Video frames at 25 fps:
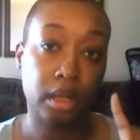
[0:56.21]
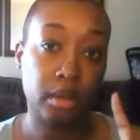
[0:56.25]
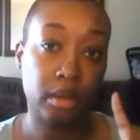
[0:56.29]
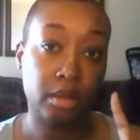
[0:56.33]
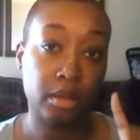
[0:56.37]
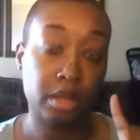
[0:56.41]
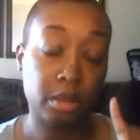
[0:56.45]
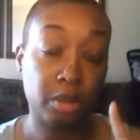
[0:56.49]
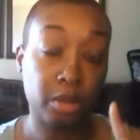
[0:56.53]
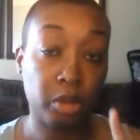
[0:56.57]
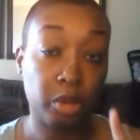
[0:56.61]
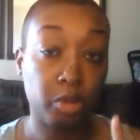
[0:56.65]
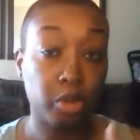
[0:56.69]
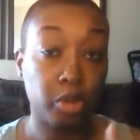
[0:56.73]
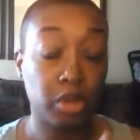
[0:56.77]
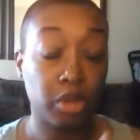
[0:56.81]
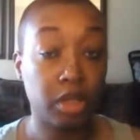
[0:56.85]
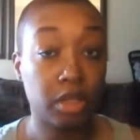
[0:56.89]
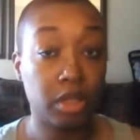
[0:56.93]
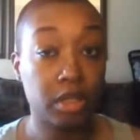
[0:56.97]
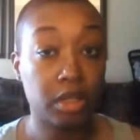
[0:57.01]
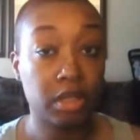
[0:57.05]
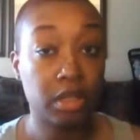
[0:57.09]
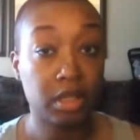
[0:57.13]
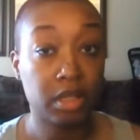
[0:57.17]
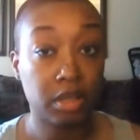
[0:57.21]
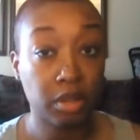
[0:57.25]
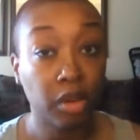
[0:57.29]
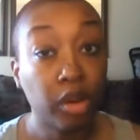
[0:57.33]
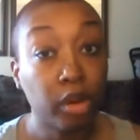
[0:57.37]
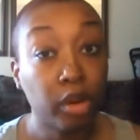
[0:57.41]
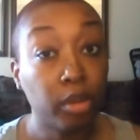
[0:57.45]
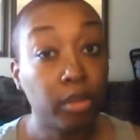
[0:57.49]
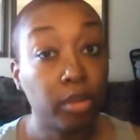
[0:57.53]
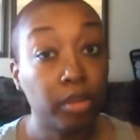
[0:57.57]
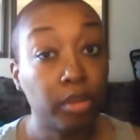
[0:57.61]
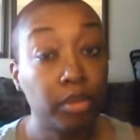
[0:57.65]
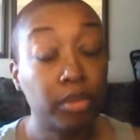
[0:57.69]
Some people need a
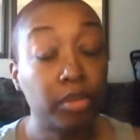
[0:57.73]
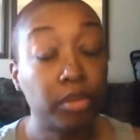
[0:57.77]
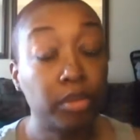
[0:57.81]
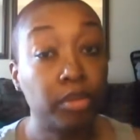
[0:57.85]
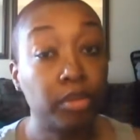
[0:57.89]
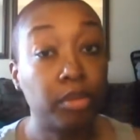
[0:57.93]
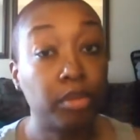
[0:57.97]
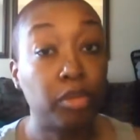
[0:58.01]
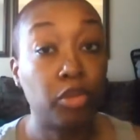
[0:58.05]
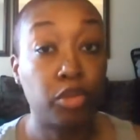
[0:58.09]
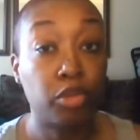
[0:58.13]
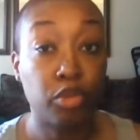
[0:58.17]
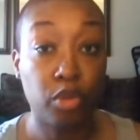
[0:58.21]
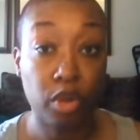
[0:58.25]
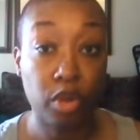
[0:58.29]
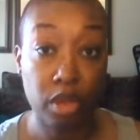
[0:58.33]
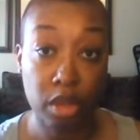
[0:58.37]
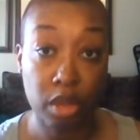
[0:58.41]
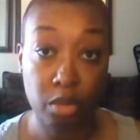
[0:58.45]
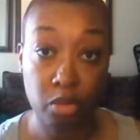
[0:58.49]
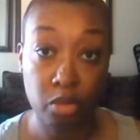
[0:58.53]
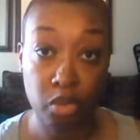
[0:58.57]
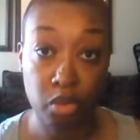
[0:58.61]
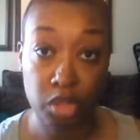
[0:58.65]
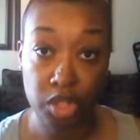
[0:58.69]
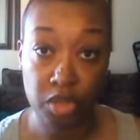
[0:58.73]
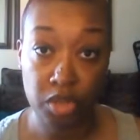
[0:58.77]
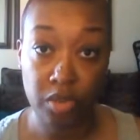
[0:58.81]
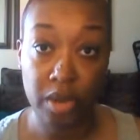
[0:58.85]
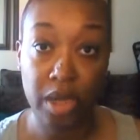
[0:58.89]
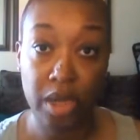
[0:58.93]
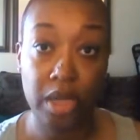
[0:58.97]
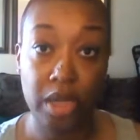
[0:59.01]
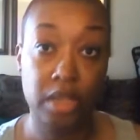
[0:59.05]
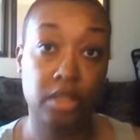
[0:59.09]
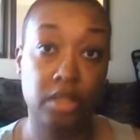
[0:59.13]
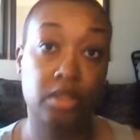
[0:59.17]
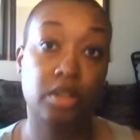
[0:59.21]
serum before their
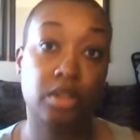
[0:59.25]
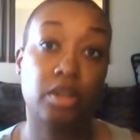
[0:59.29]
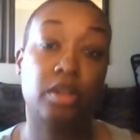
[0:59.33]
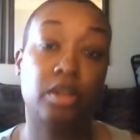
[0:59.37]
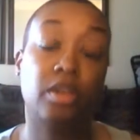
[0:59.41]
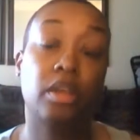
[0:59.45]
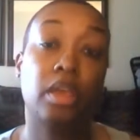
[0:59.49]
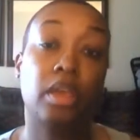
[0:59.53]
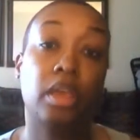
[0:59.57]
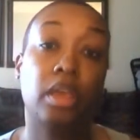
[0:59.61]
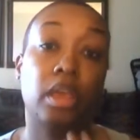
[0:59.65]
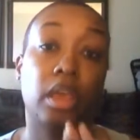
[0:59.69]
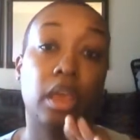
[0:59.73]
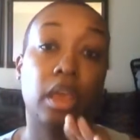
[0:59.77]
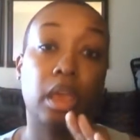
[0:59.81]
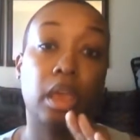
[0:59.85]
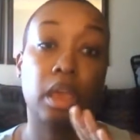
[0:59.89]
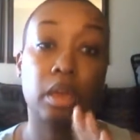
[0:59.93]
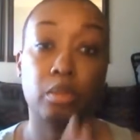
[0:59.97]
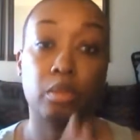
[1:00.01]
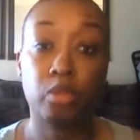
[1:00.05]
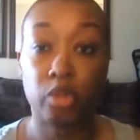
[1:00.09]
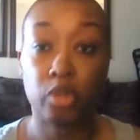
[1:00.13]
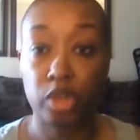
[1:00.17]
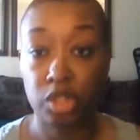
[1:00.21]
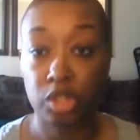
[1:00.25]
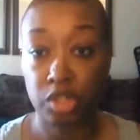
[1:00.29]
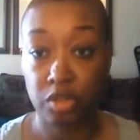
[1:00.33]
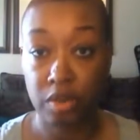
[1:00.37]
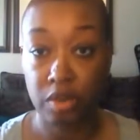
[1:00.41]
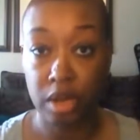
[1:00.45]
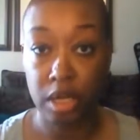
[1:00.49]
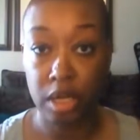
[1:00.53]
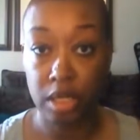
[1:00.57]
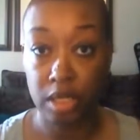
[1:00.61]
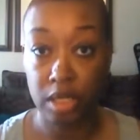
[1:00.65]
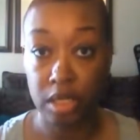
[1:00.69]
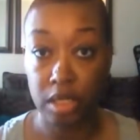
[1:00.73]
moisturizer and
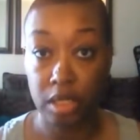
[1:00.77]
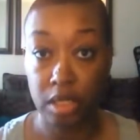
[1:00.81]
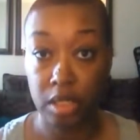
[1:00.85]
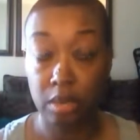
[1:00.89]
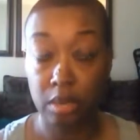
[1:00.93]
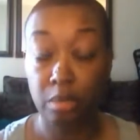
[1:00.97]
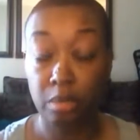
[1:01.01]
moisturize.